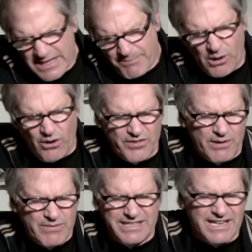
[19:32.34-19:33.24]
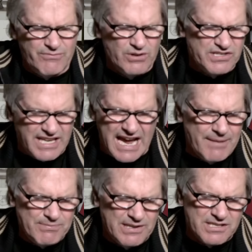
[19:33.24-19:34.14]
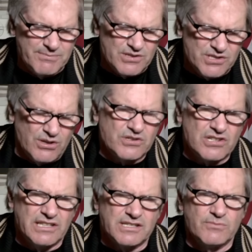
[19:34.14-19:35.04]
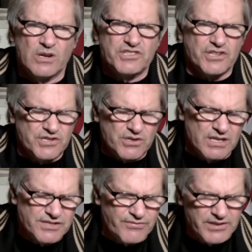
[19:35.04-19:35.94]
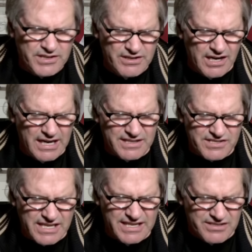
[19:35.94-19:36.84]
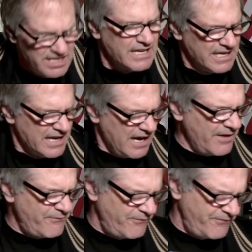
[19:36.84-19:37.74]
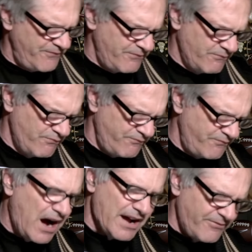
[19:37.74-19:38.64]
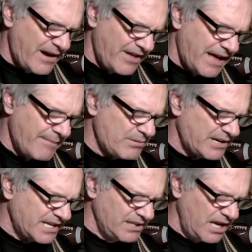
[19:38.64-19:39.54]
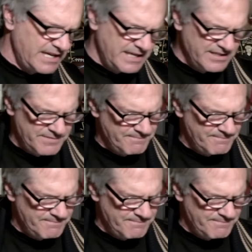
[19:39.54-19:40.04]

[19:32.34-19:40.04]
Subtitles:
poll that we did was capitalism or socialism, what's your choice for the United States? I found that pretty enlightening.